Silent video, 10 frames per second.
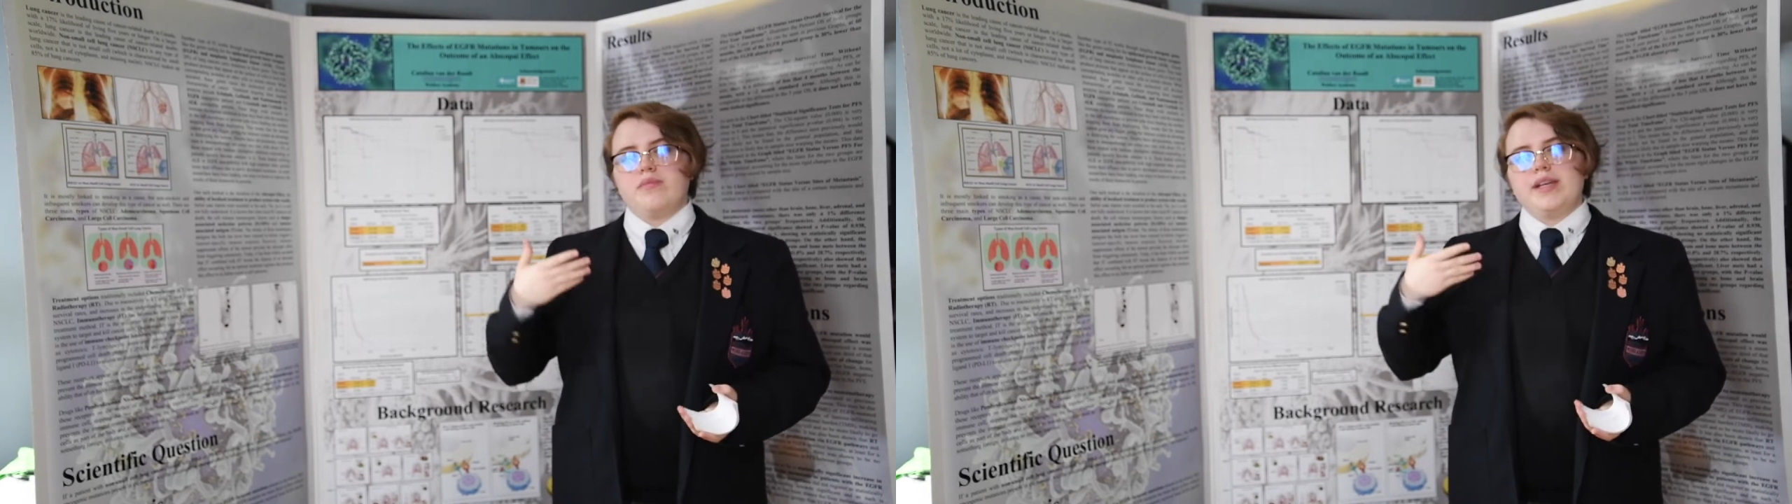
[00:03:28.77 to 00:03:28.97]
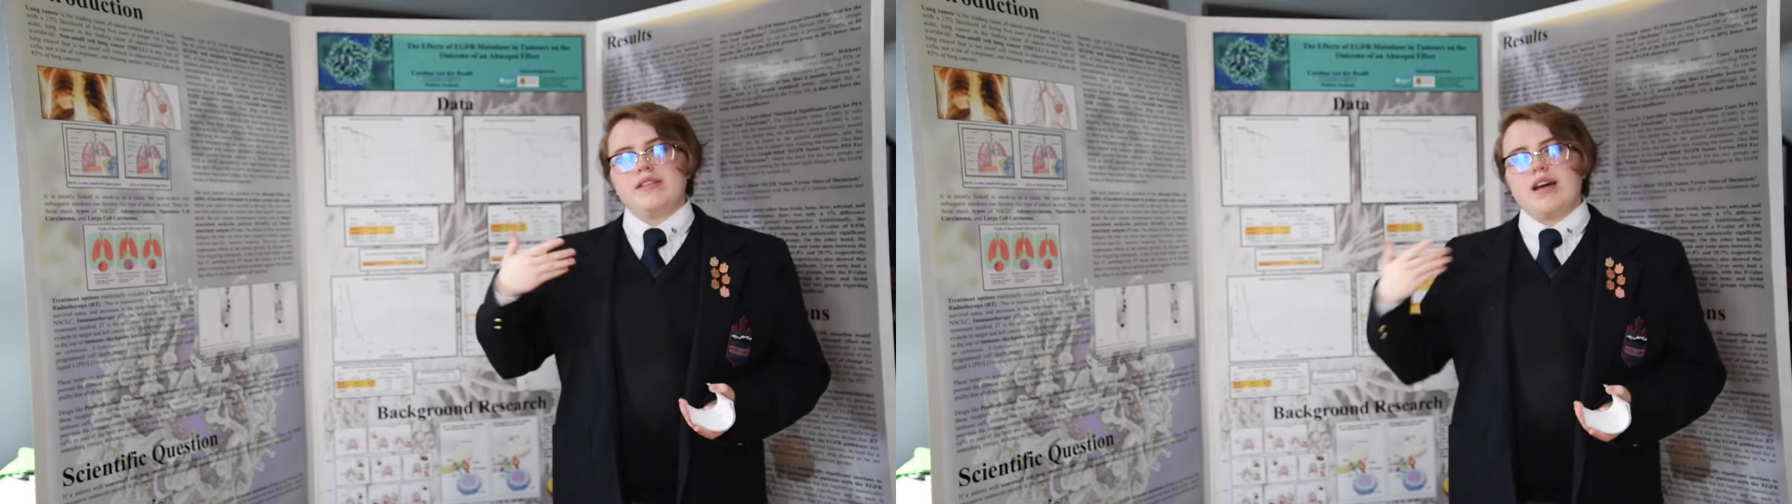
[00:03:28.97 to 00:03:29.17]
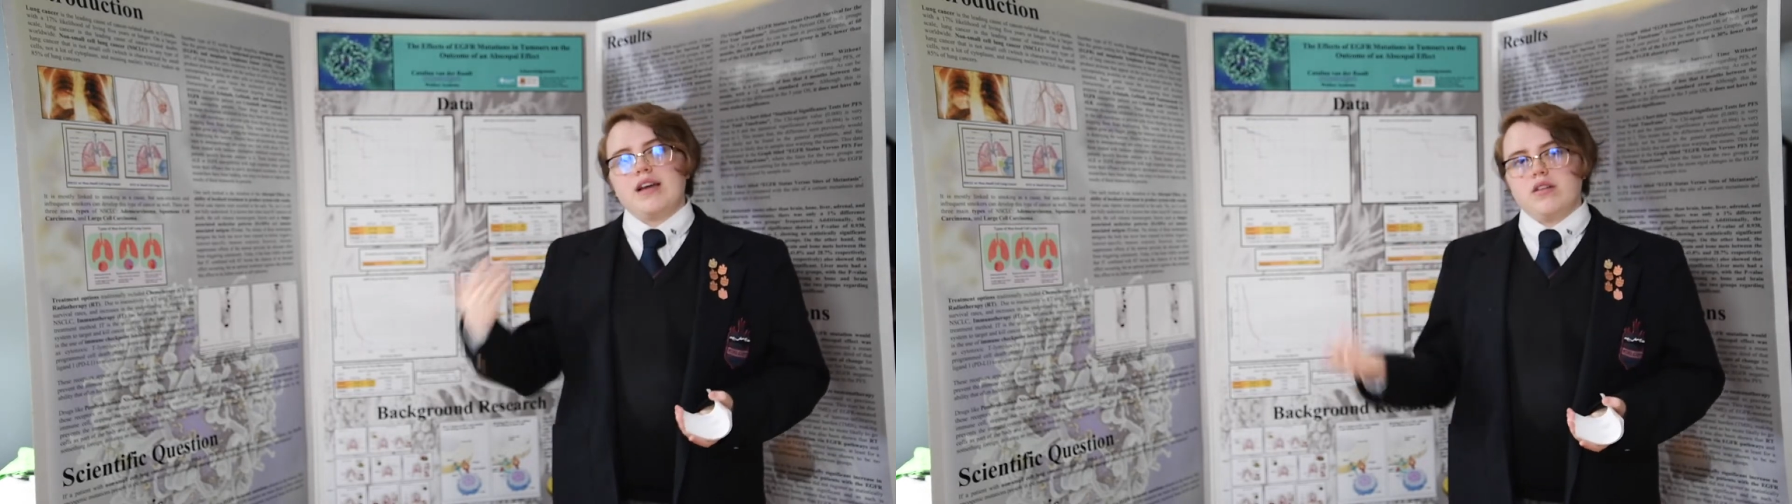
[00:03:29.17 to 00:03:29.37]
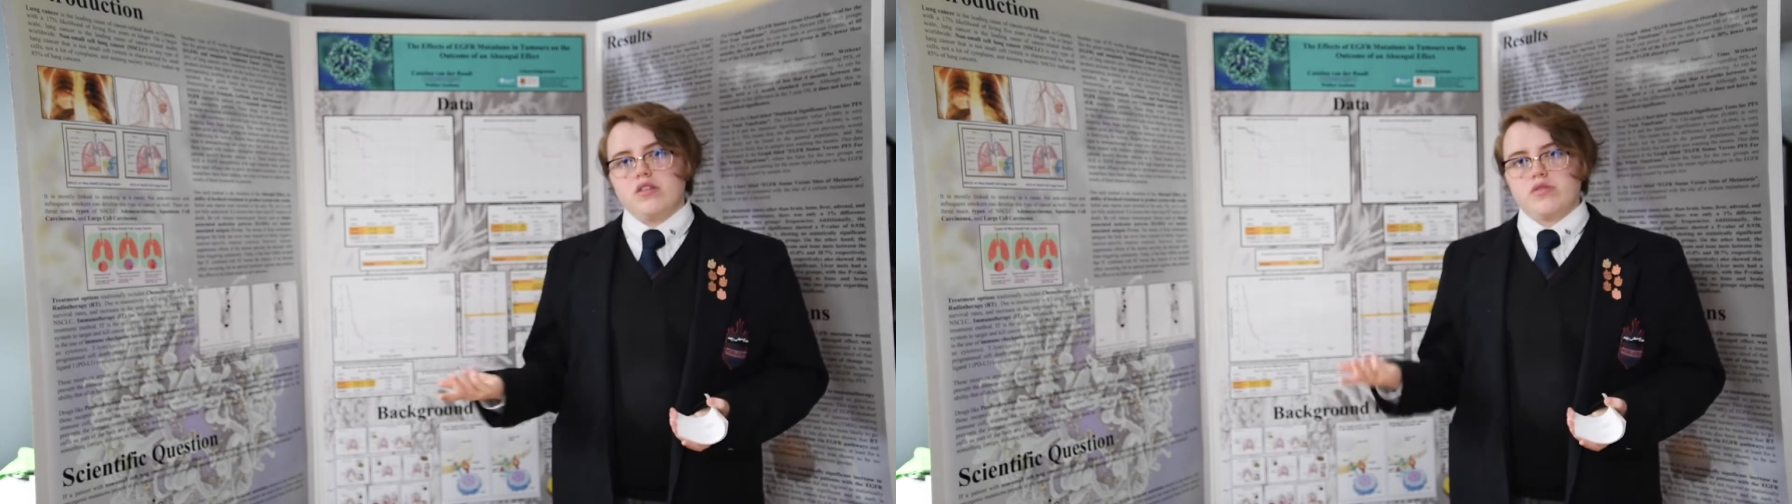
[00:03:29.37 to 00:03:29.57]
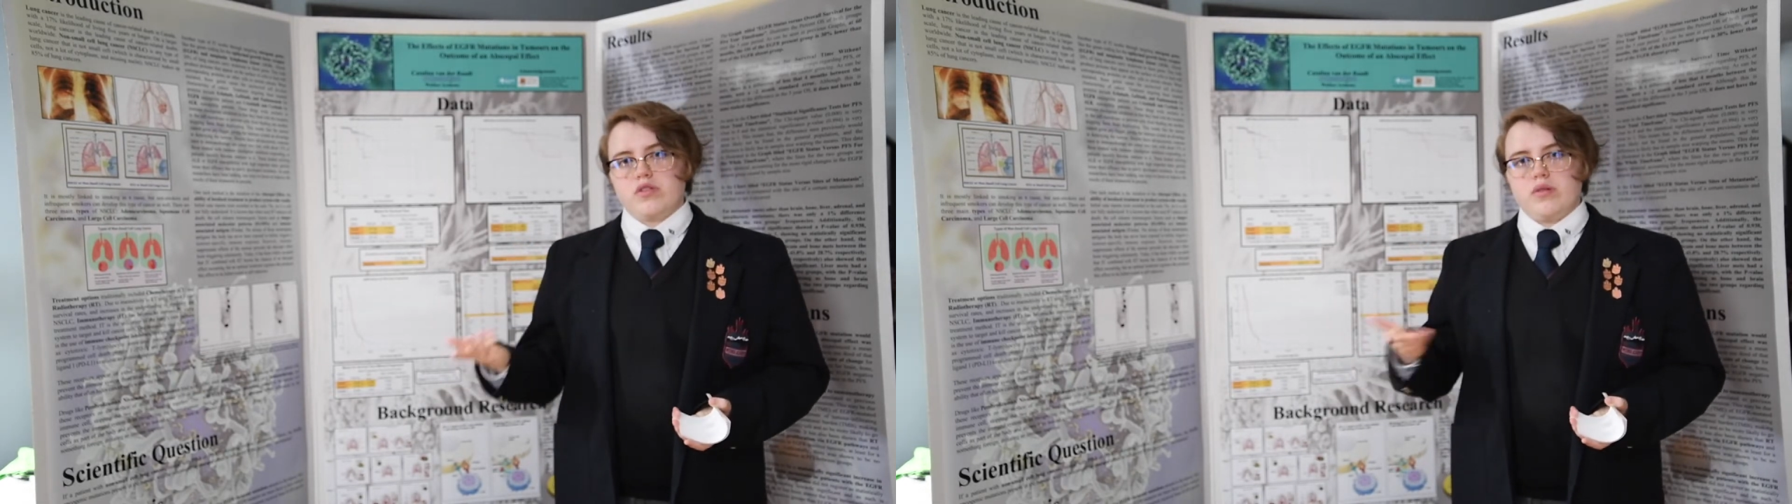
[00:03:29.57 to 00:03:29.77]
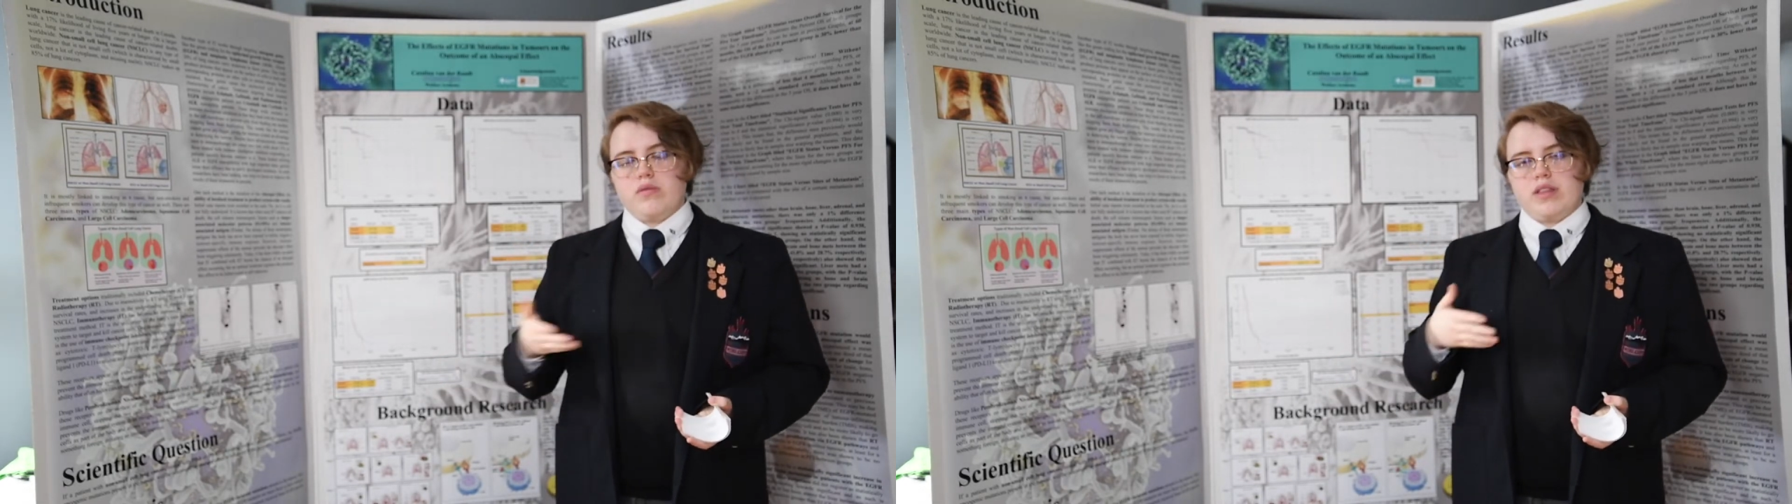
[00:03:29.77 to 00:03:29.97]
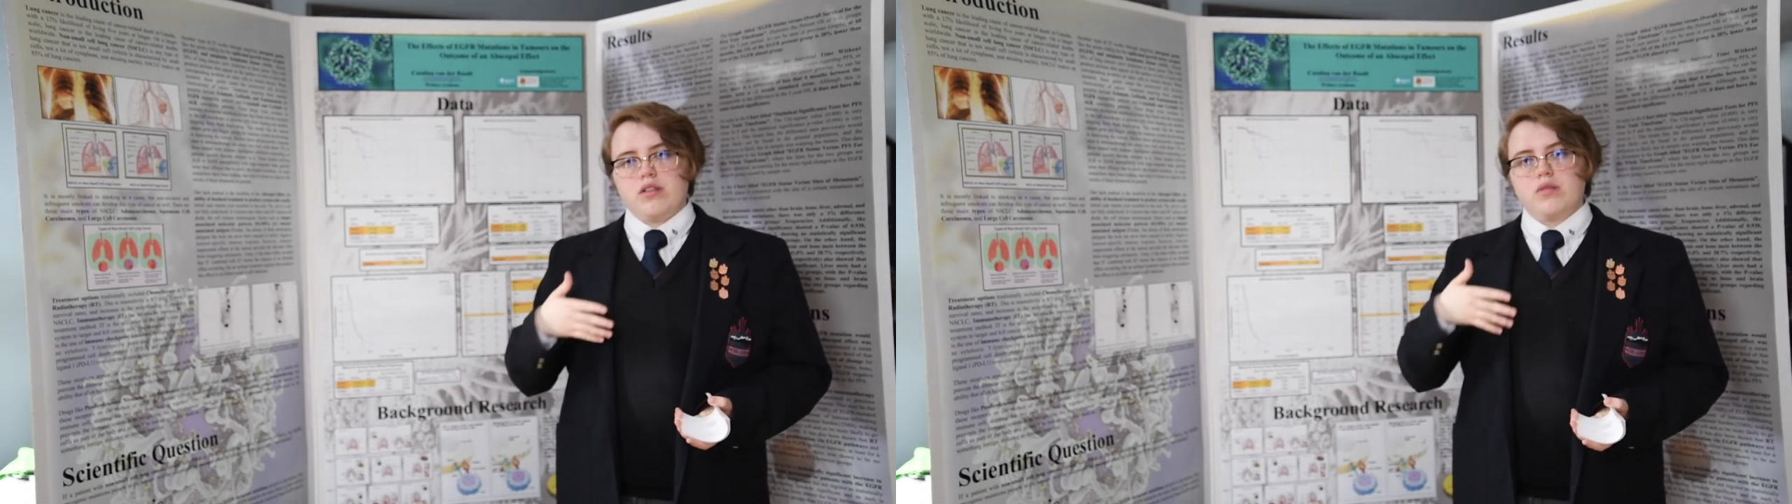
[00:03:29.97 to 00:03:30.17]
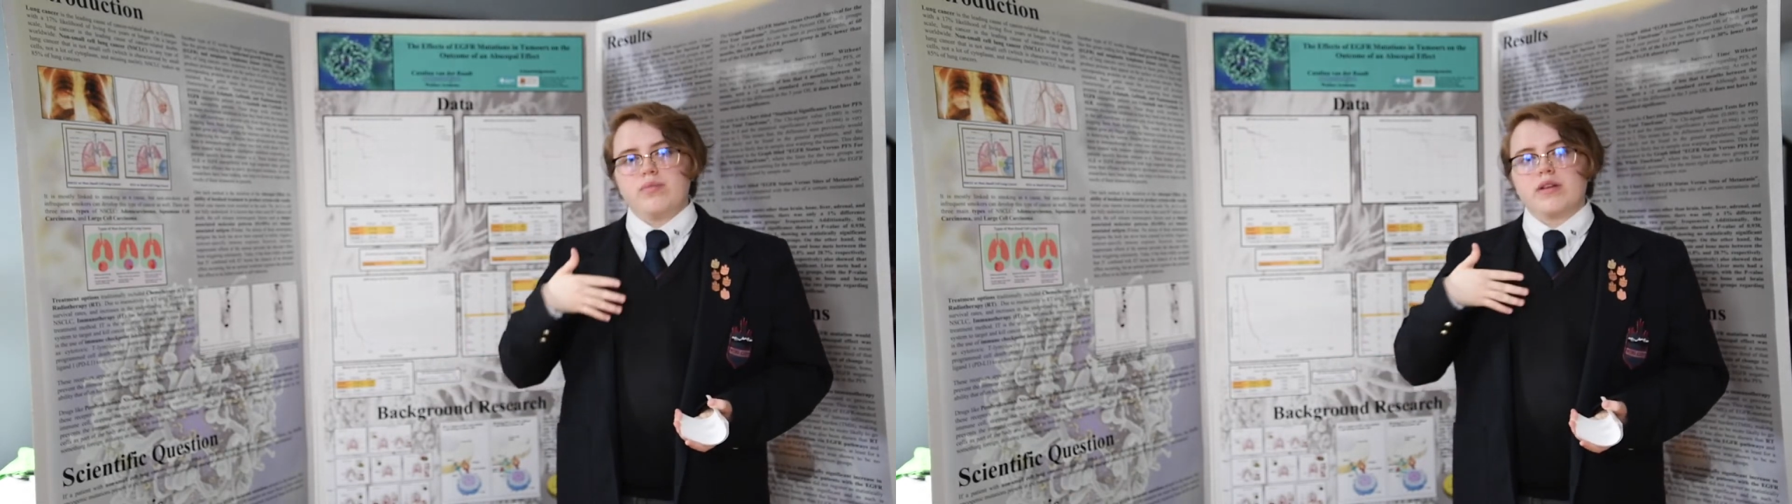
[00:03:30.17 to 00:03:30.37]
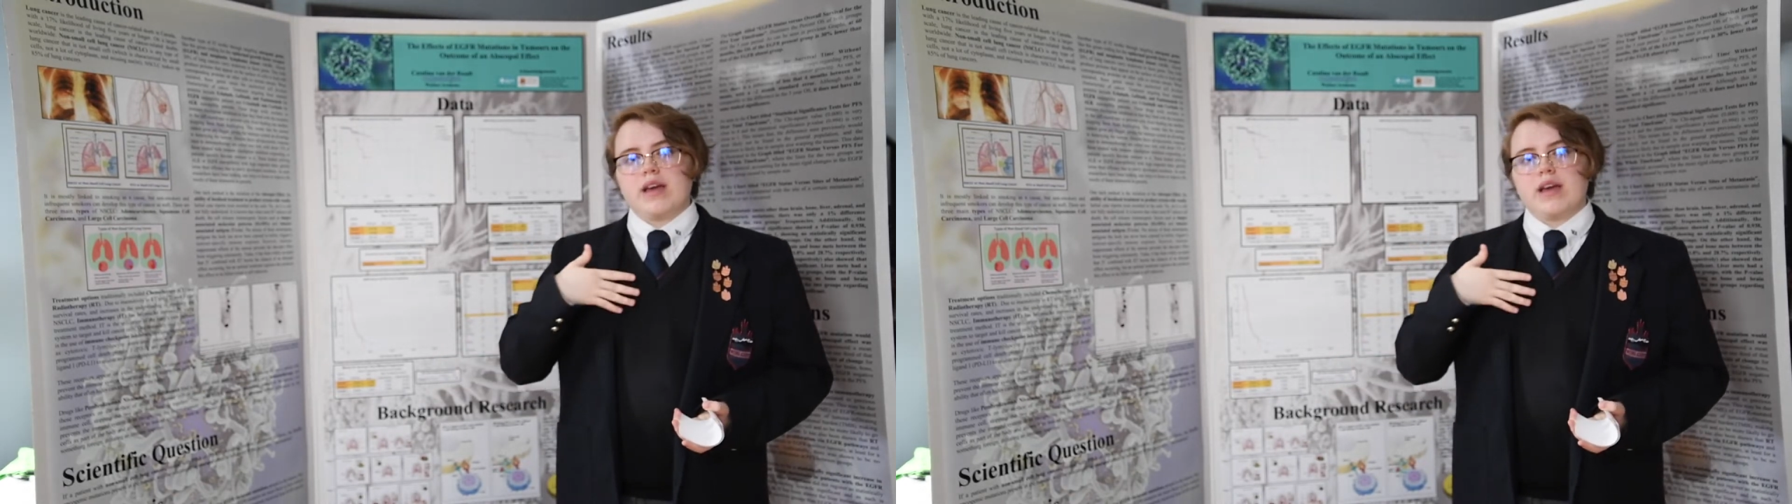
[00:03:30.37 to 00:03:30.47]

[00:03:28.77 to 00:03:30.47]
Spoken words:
being diagnosed without the